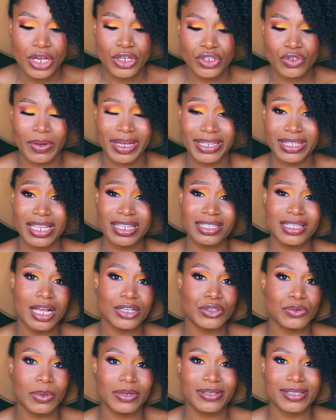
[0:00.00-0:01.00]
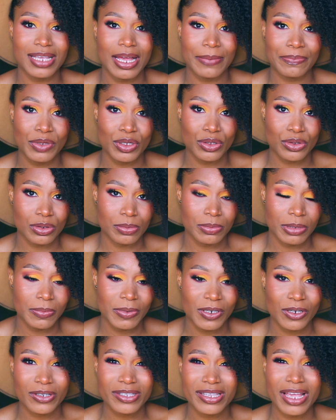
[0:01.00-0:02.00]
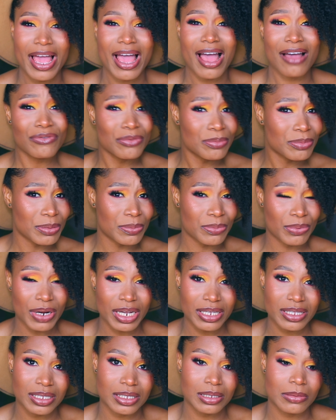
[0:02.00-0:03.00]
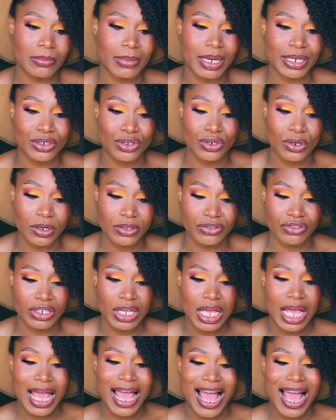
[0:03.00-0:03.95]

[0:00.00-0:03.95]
So I think that's what's happening to me, because I haven't been practicing my Dutch.